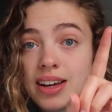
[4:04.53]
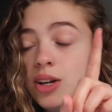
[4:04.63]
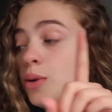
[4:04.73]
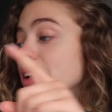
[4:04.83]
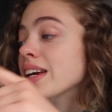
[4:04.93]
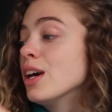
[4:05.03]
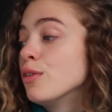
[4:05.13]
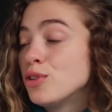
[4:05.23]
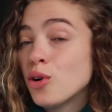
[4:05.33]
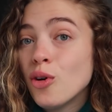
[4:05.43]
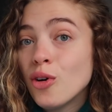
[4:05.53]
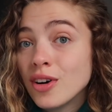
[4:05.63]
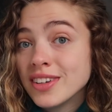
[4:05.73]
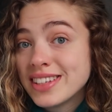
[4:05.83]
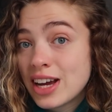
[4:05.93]
Equally, if
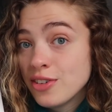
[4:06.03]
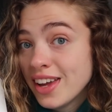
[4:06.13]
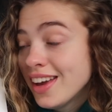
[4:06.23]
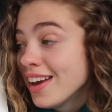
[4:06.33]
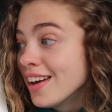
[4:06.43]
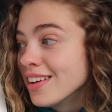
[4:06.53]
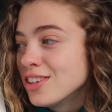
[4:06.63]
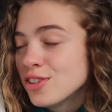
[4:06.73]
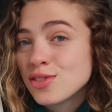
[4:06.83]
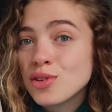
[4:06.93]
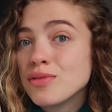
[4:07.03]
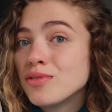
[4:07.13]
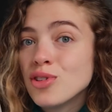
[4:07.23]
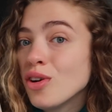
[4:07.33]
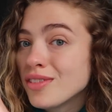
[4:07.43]
you're down here, you're sort
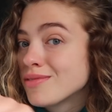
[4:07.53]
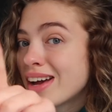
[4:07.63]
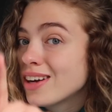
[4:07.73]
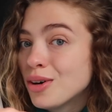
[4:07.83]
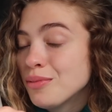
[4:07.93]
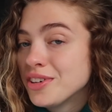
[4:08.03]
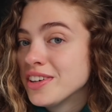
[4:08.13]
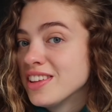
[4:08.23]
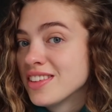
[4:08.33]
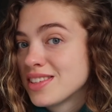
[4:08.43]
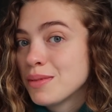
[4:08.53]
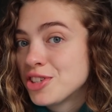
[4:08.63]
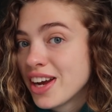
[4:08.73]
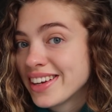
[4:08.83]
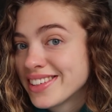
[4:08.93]
of not that confident in the
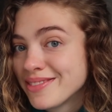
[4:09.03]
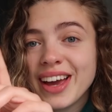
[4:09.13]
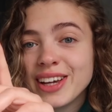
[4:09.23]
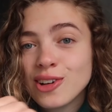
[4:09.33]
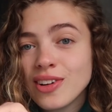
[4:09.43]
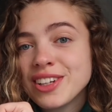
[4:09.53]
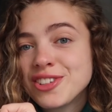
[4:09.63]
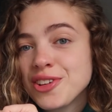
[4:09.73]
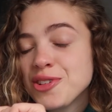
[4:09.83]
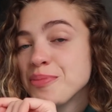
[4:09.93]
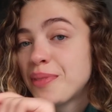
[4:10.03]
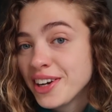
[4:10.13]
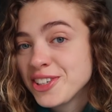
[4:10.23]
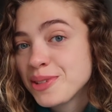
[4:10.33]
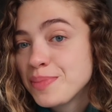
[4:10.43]
subject, acknowledge that you
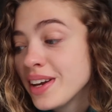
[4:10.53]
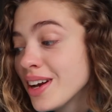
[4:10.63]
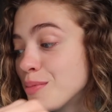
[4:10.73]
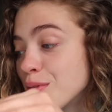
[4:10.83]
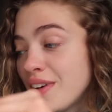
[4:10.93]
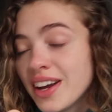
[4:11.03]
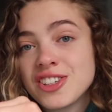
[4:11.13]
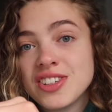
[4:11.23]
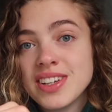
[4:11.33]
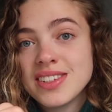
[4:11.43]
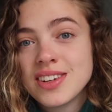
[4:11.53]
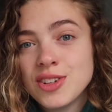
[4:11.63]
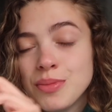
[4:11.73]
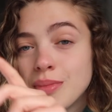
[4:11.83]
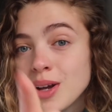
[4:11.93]
might just be a perfectionist
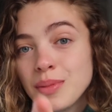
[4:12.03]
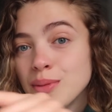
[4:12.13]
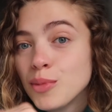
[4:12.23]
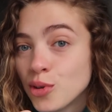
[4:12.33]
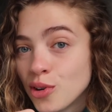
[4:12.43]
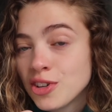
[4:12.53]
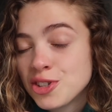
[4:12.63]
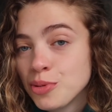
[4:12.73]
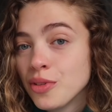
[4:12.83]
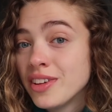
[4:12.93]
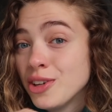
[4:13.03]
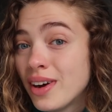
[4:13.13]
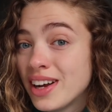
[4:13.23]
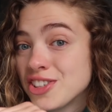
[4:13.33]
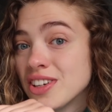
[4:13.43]
and you might be more knowledgeable than you
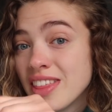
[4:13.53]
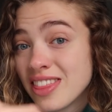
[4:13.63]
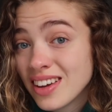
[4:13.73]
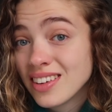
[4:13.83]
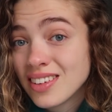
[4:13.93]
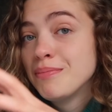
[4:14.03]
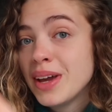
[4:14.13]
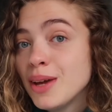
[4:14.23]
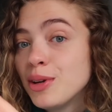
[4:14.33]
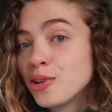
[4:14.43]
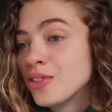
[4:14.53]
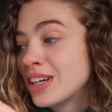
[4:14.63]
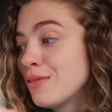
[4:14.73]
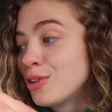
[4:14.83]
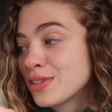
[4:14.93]
actually think. Maybe you're
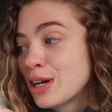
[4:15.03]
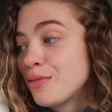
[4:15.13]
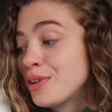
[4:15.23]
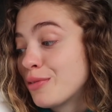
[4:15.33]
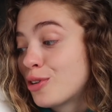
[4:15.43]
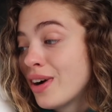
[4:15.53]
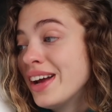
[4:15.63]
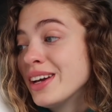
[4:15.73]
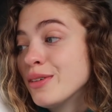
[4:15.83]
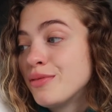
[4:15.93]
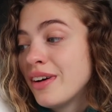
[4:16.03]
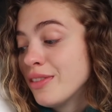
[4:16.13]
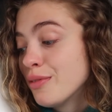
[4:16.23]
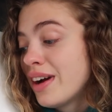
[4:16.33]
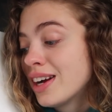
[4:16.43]
not giving yourself enough credit for
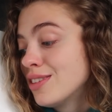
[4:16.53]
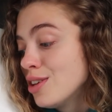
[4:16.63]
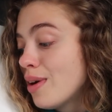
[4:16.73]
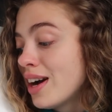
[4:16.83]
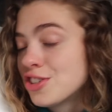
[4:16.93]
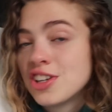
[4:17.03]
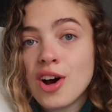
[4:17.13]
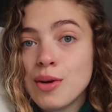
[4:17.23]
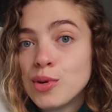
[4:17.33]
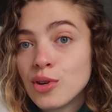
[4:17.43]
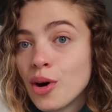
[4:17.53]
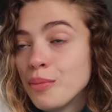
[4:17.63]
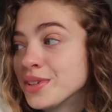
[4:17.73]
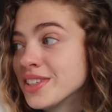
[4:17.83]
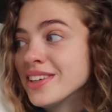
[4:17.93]
the fact that you actually are more
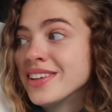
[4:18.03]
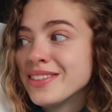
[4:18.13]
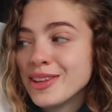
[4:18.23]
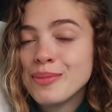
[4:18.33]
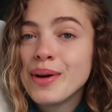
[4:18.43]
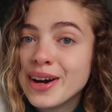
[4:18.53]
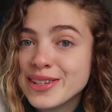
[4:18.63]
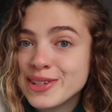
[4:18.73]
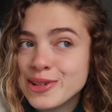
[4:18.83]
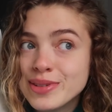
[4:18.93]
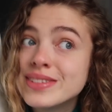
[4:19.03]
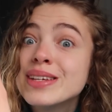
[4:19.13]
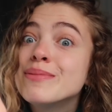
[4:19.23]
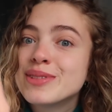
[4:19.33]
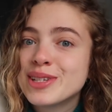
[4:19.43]
competent than the person who
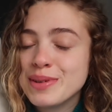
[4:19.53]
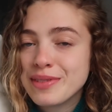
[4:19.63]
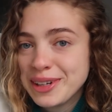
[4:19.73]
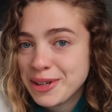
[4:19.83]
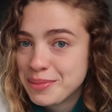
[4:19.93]
seems to be really